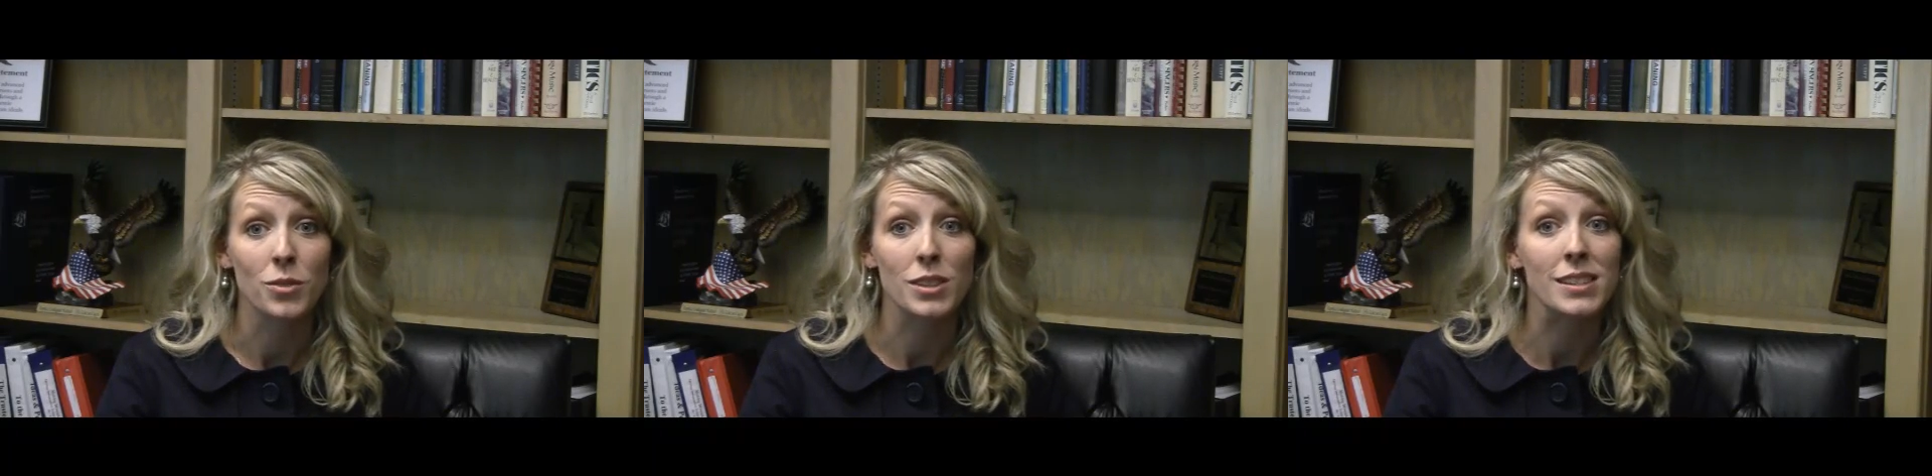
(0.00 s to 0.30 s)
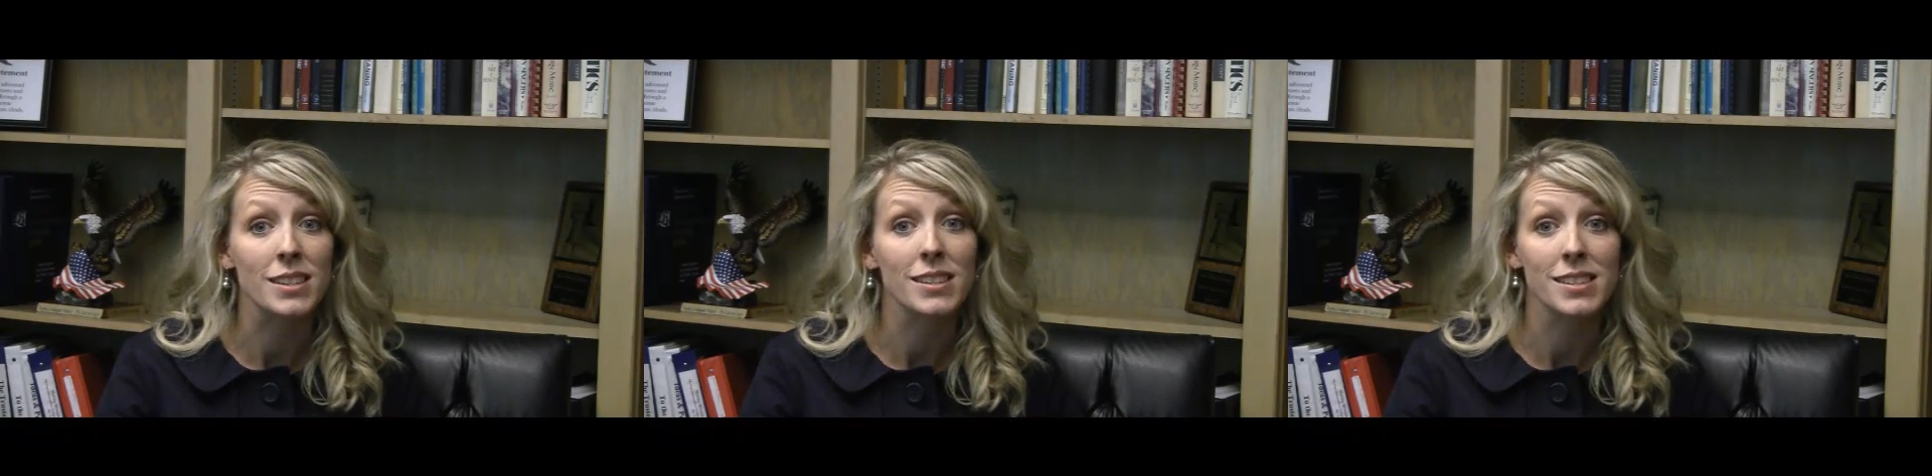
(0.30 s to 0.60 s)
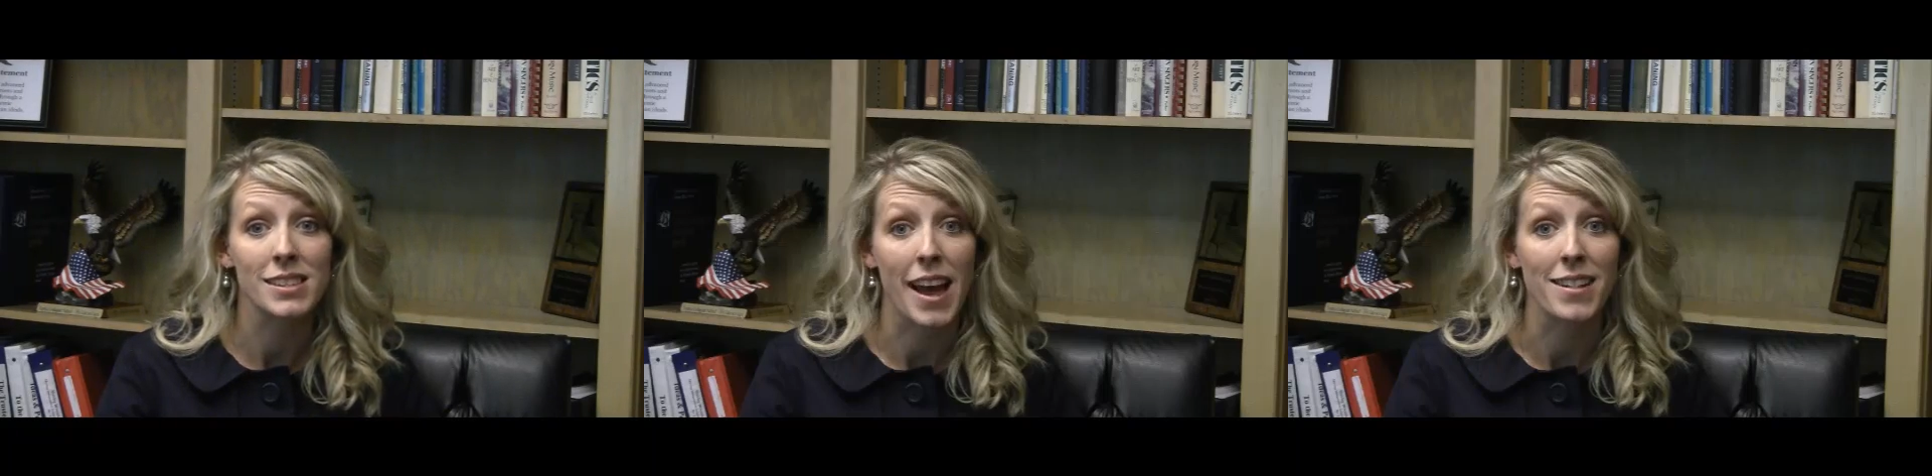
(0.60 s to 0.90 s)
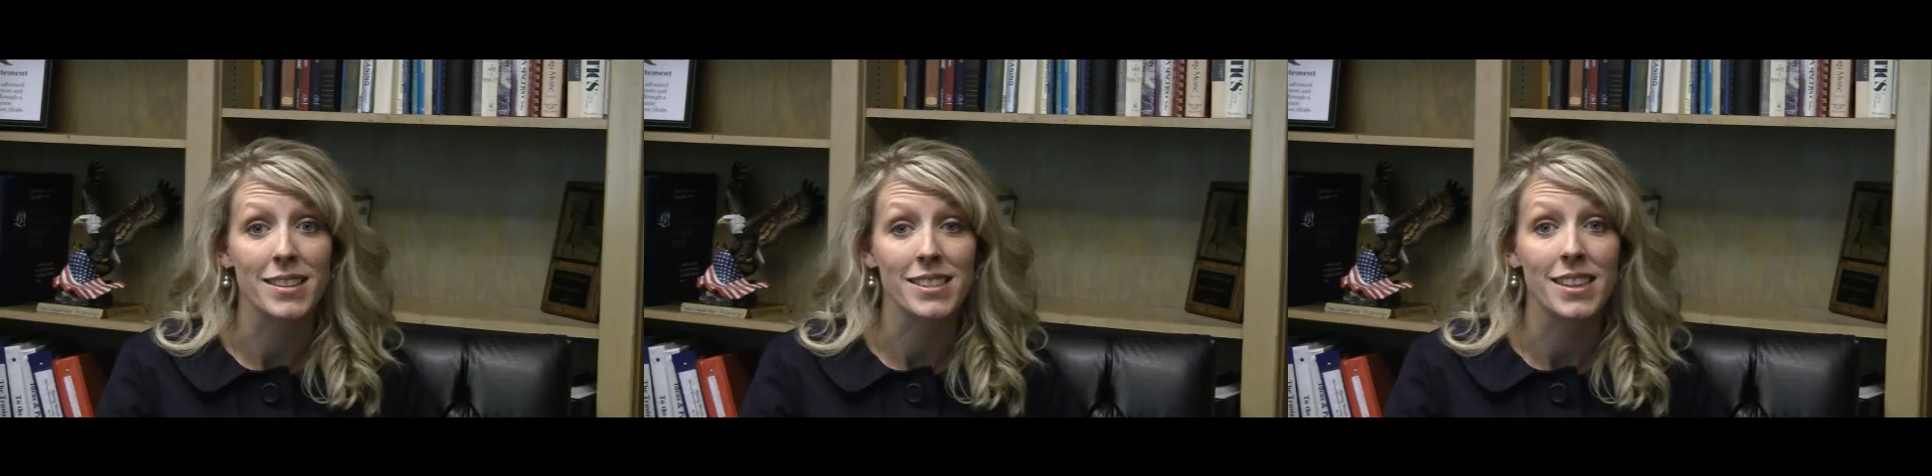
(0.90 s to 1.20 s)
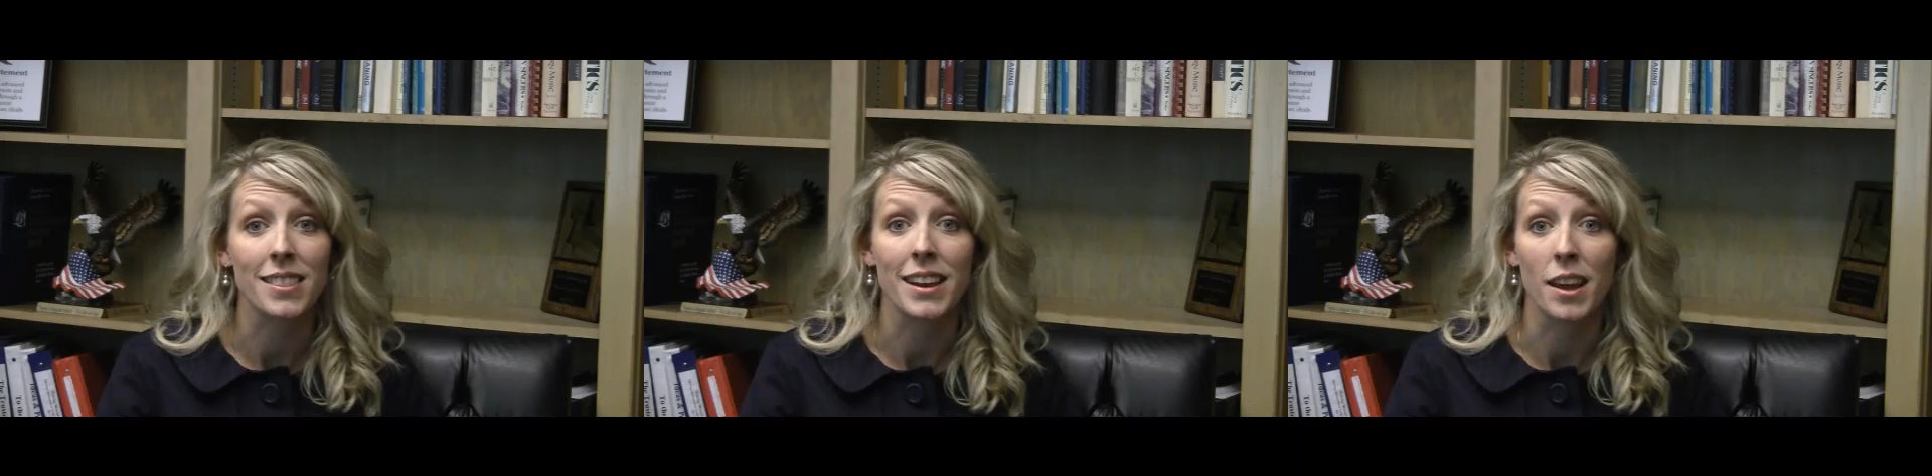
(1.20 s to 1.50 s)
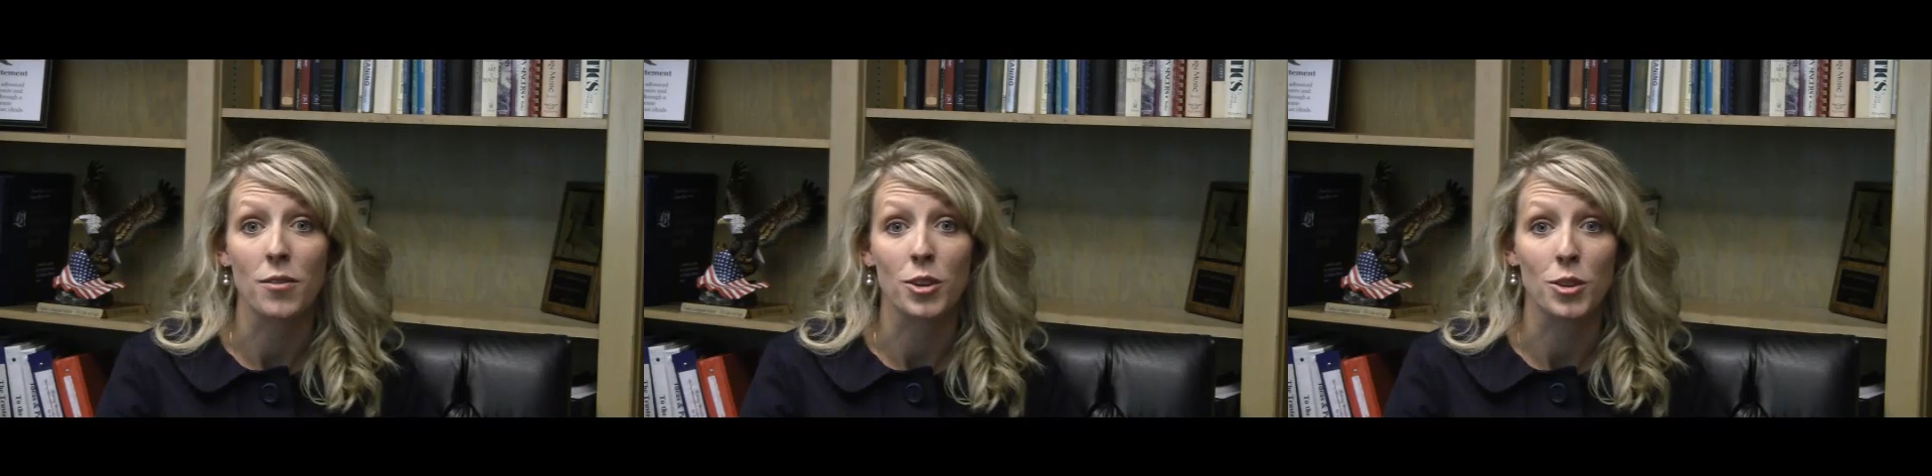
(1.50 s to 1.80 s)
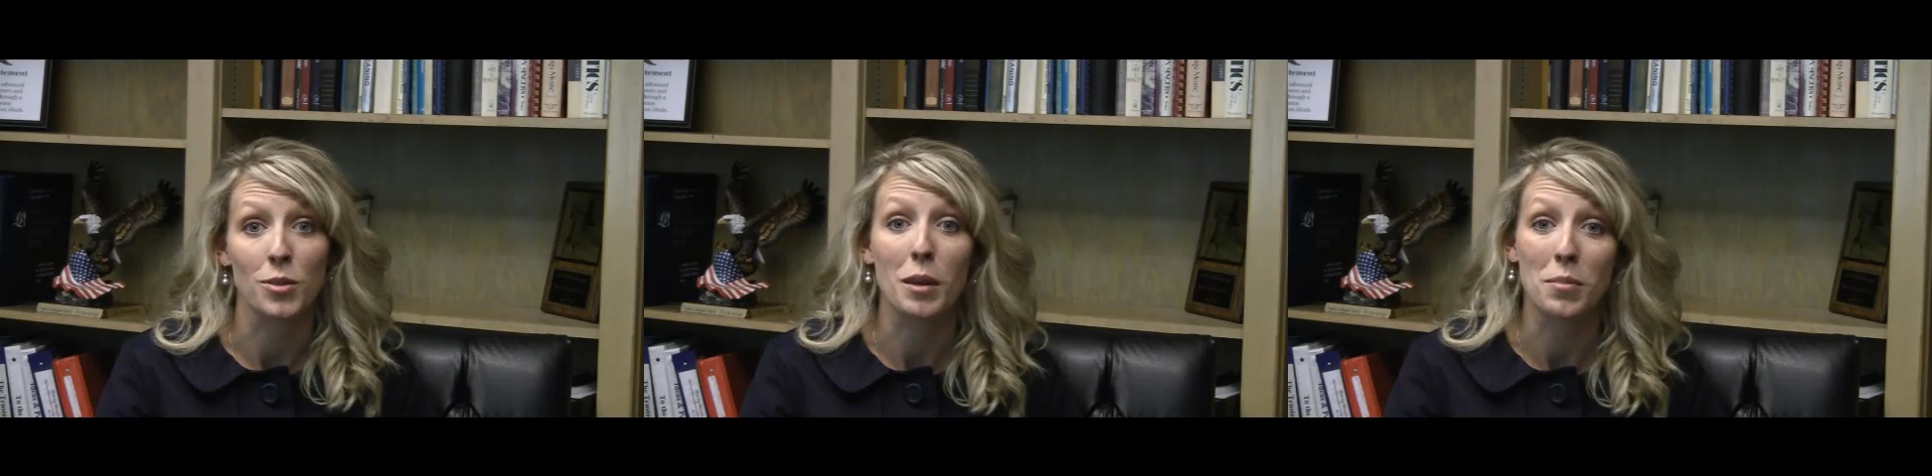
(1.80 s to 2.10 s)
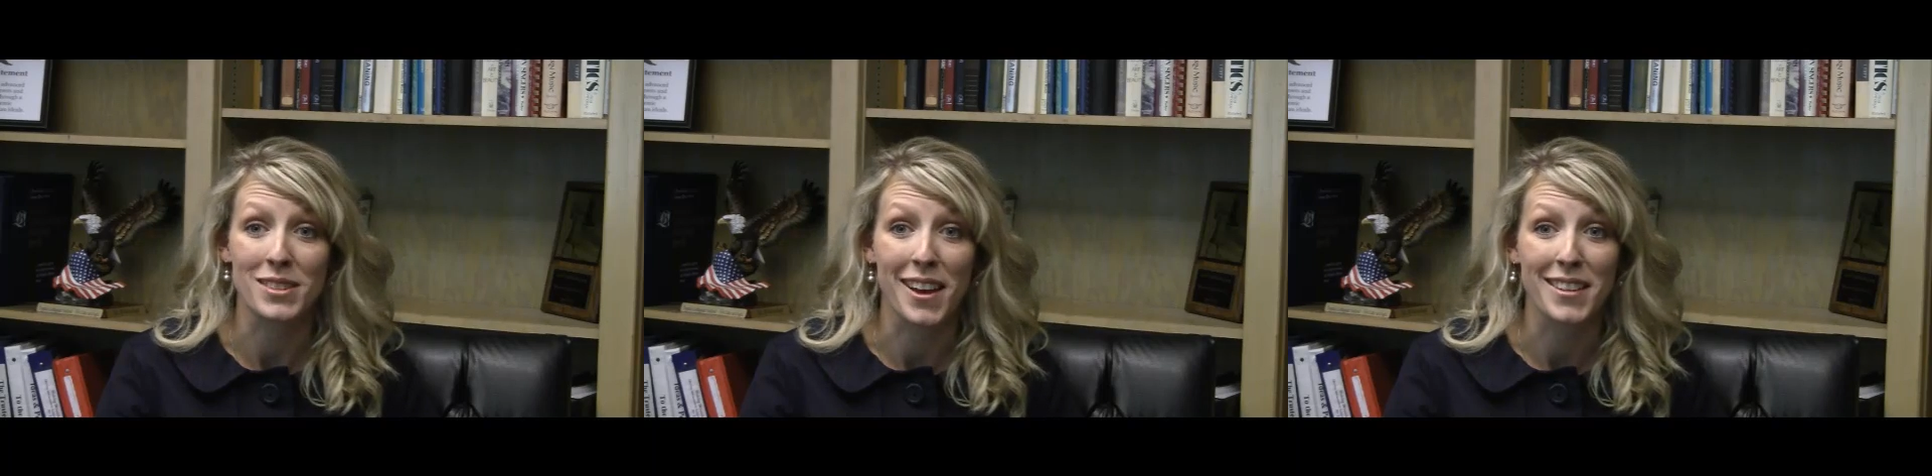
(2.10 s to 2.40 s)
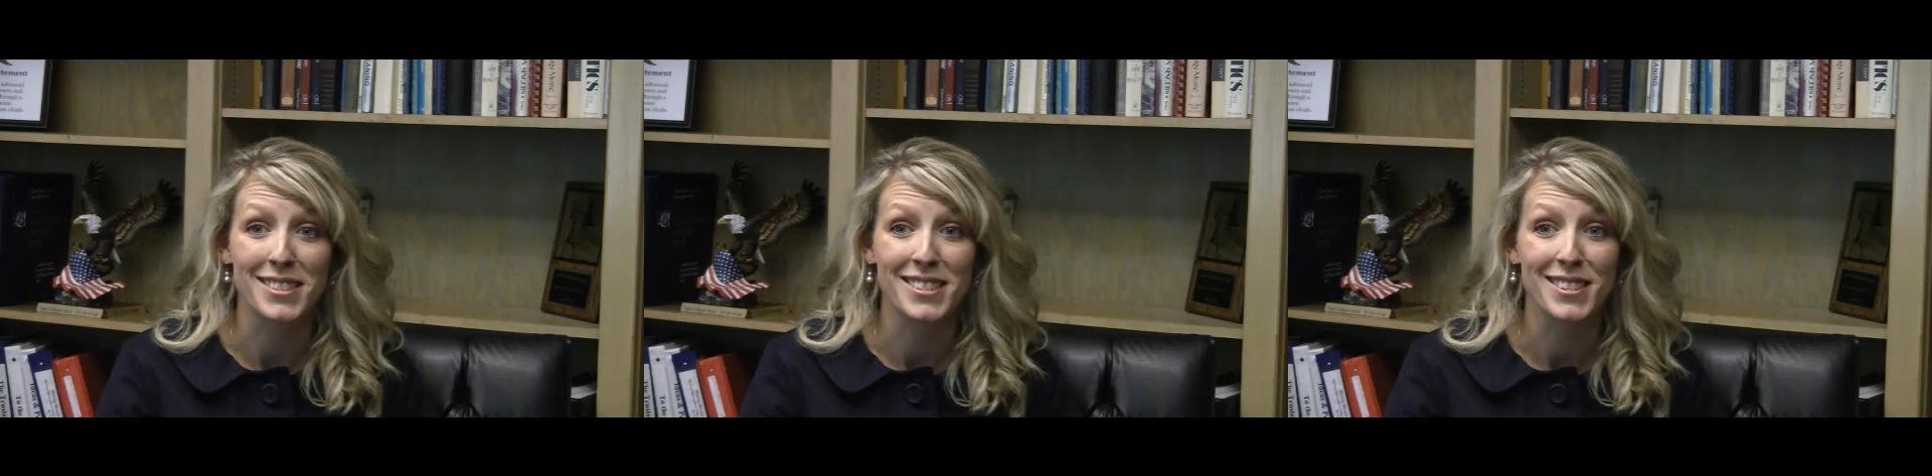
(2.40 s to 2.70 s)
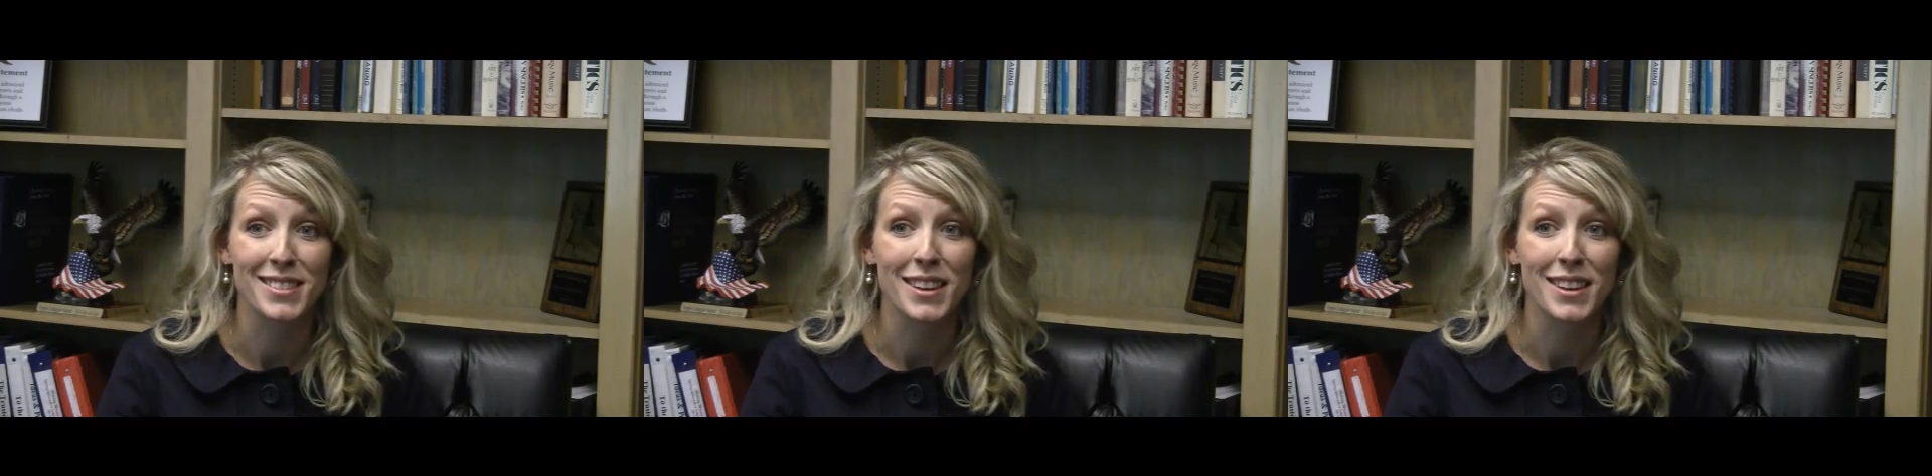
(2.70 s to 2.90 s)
for the skills and talents that they never knew they possessed.